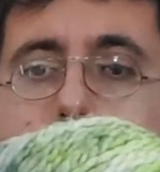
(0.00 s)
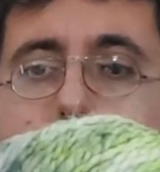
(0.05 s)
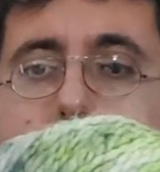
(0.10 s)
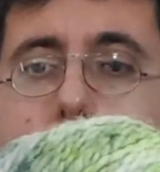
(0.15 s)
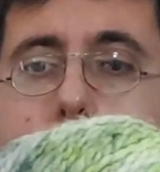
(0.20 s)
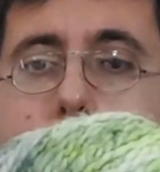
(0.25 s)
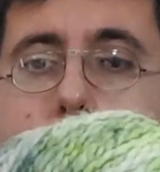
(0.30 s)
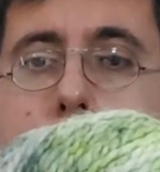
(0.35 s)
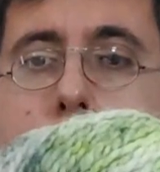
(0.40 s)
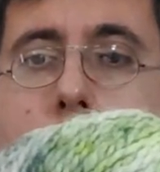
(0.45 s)

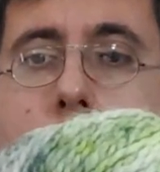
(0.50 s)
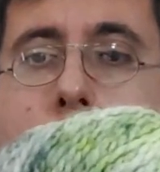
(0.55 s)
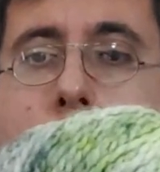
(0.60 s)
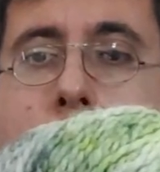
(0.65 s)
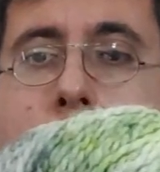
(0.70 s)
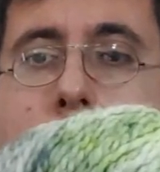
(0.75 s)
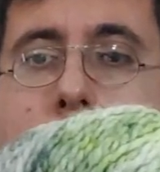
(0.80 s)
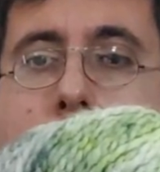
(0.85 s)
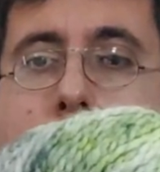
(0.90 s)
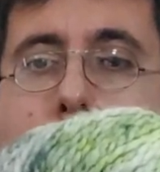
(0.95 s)
whose name
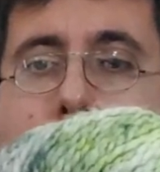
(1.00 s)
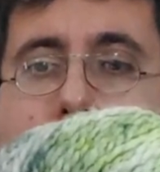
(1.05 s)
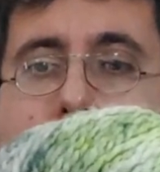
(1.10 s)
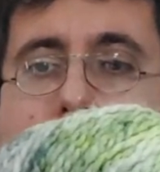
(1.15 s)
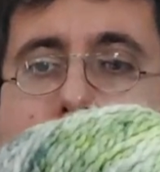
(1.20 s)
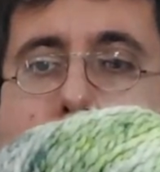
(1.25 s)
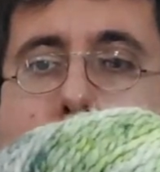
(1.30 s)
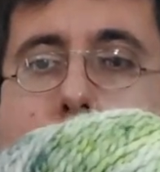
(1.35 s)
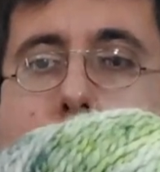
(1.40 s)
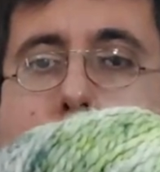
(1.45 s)
is
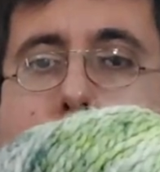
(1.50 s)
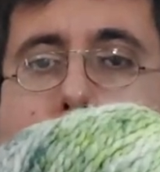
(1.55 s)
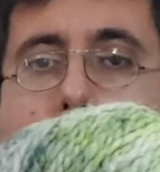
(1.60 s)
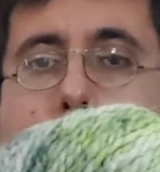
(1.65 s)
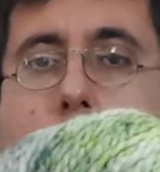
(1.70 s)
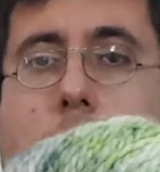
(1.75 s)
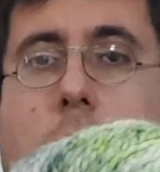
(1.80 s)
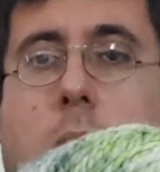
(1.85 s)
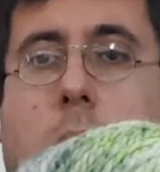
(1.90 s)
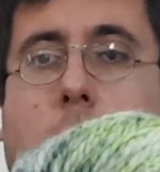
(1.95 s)
Toxic,
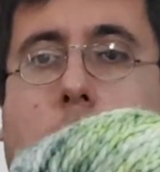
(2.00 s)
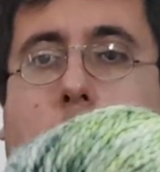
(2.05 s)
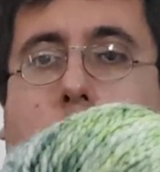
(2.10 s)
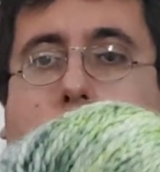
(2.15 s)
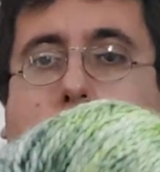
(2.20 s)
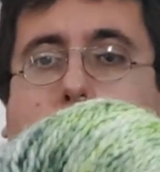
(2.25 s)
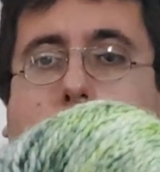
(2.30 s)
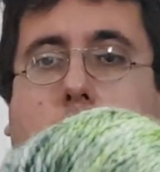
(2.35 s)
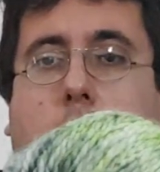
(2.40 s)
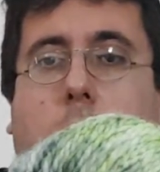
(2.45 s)
and the base
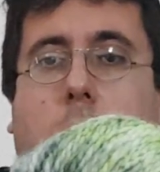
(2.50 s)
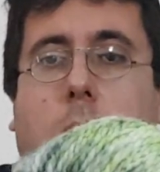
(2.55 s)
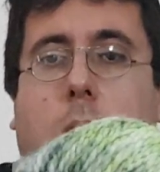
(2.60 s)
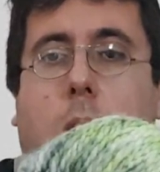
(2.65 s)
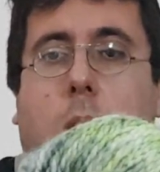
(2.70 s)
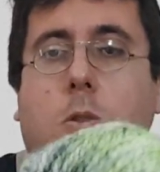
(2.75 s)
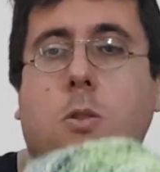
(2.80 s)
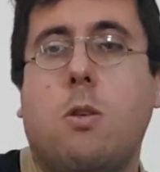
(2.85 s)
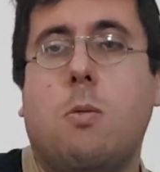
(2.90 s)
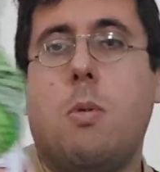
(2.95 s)
is called
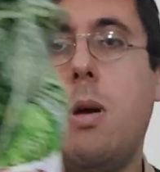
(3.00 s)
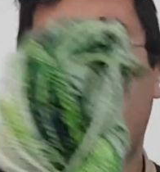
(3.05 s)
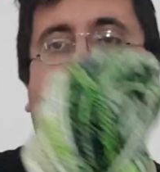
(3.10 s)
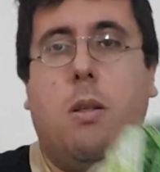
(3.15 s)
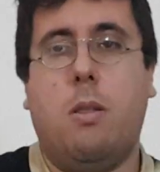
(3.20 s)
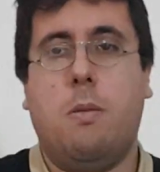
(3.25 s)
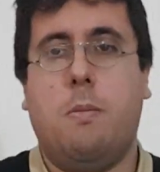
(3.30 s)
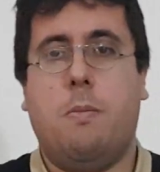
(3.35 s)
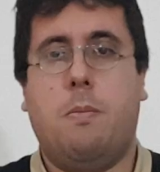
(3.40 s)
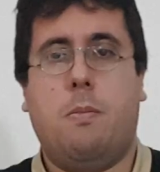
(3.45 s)
Awesome
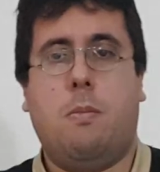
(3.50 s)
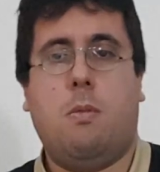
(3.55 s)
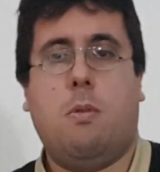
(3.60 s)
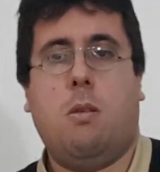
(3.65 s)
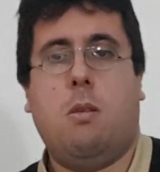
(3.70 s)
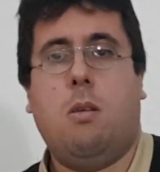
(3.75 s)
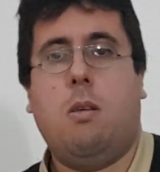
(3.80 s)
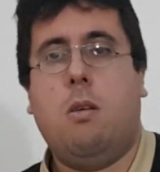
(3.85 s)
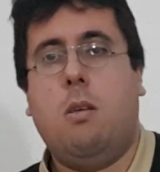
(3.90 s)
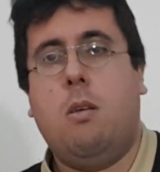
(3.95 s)
Aran.
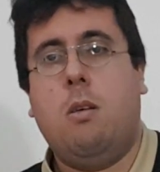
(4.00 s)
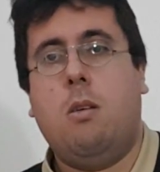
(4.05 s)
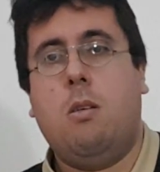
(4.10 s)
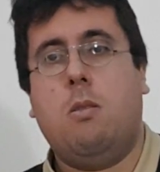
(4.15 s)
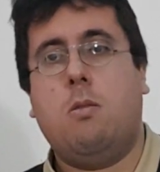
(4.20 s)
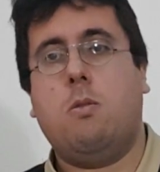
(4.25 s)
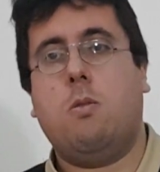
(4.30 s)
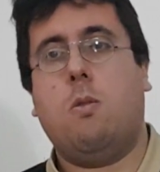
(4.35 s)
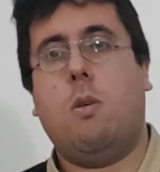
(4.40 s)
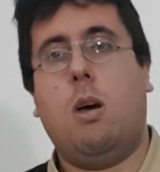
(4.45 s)

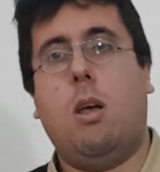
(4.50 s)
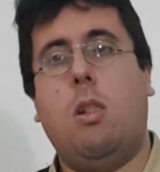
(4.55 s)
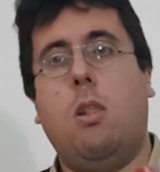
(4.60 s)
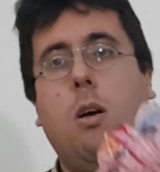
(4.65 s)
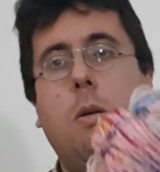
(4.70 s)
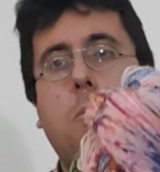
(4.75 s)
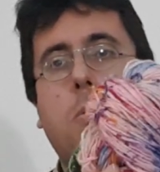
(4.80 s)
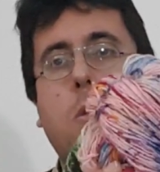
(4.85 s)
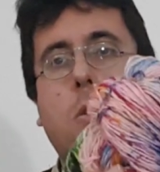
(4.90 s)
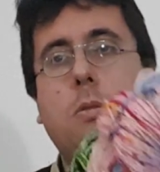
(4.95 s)
So I
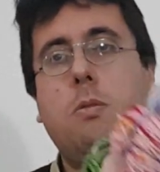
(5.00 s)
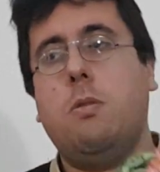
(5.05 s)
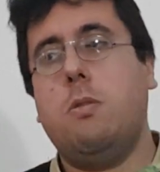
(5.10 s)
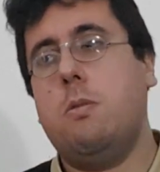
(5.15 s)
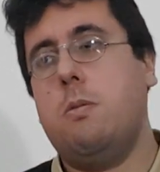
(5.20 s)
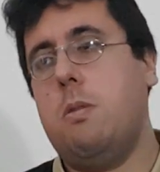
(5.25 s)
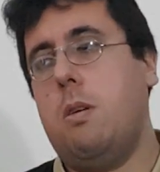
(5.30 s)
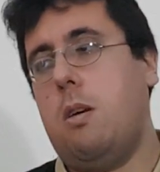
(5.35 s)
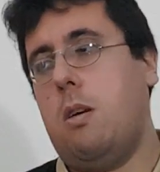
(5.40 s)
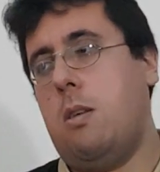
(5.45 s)
love those,
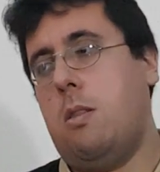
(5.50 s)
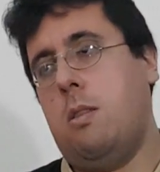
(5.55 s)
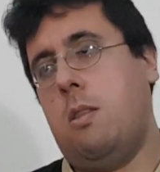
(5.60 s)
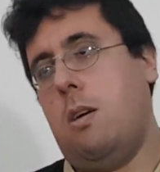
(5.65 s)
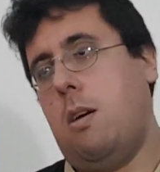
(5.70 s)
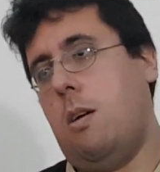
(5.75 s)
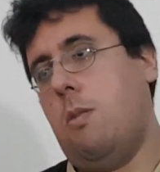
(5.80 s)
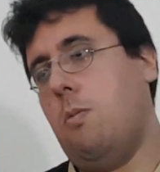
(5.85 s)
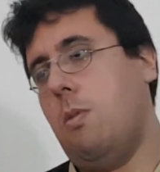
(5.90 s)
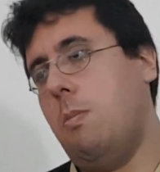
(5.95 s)
and
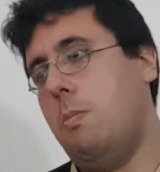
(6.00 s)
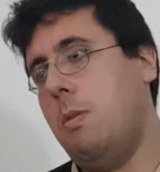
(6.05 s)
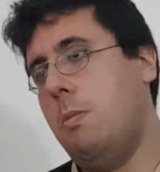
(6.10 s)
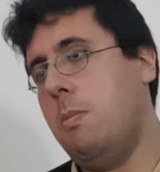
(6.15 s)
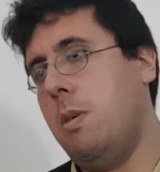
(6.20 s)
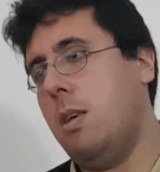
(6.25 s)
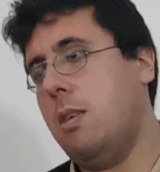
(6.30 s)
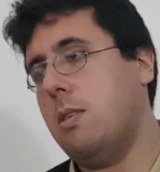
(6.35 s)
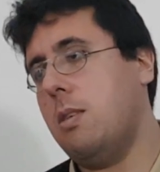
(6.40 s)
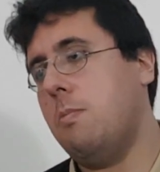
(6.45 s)
I will be
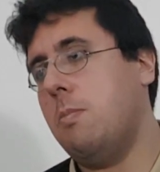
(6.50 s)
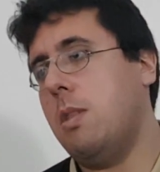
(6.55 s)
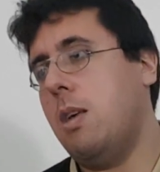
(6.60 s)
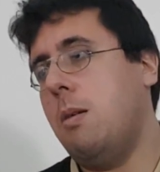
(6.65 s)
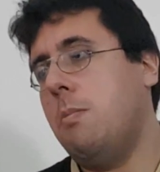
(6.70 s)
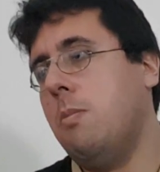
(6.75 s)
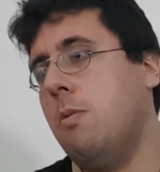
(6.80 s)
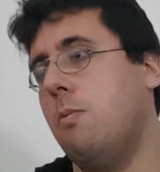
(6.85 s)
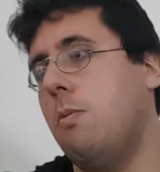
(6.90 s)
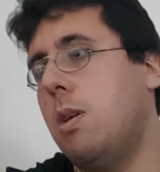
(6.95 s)
mixing
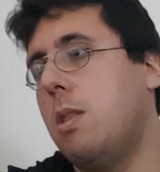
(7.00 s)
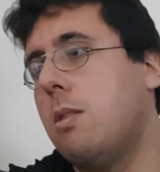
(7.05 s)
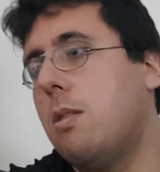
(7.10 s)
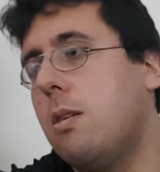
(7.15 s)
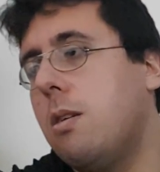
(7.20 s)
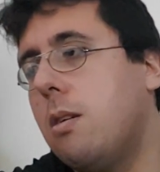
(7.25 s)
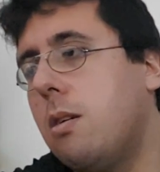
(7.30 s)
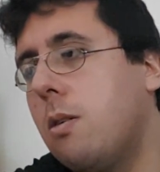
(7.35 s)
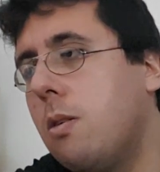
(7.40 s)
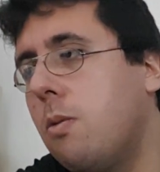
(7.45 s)
them with
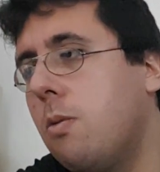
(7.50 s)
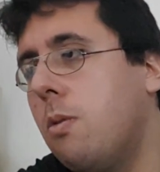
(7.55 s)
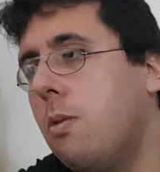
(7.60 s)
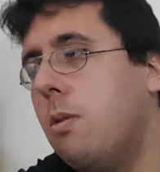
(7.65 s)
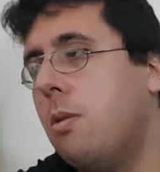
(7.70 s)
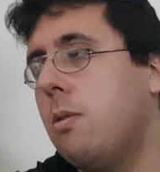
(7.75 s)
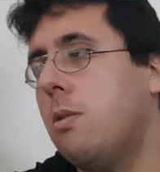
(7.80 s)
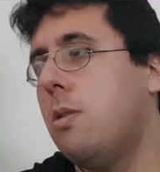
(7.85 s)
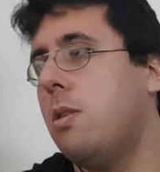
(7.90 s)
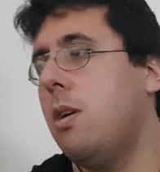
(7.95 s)

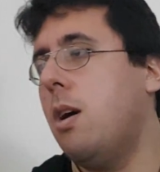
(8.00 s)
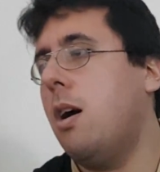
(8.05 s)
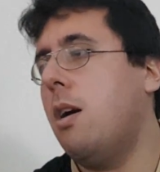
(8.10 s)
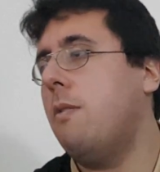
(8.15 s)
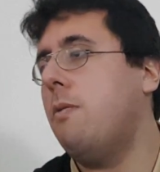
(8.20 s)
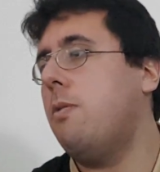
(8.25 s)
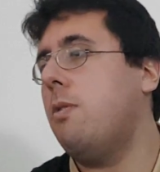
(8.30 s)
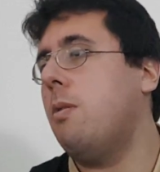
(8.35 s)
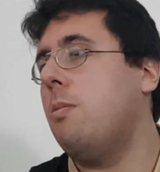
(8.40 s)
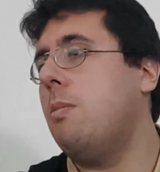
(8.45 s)

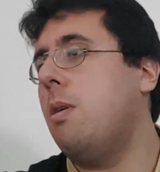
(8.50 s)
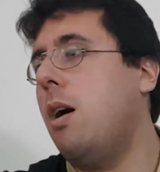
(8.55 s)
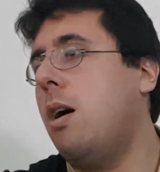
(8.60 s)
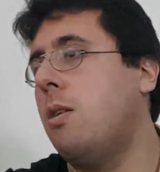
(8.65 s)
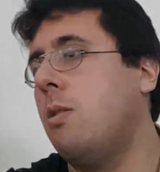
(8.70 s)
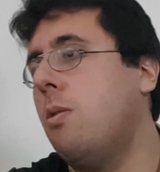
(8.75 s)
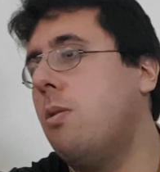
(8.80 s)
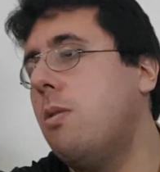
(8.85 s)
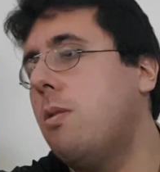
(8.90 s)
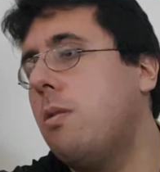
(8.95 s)
yarn from
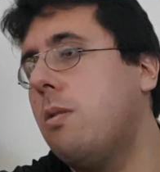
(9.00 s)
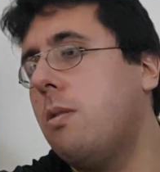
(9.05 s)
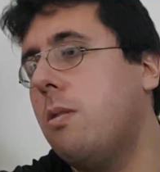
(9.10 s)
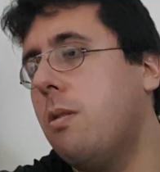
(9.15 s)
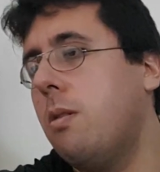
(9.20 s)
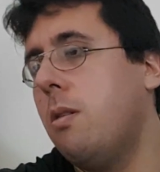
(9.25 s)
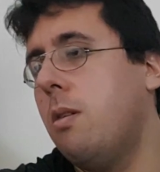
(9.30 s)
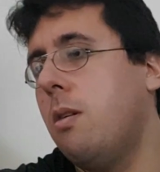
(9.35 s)
another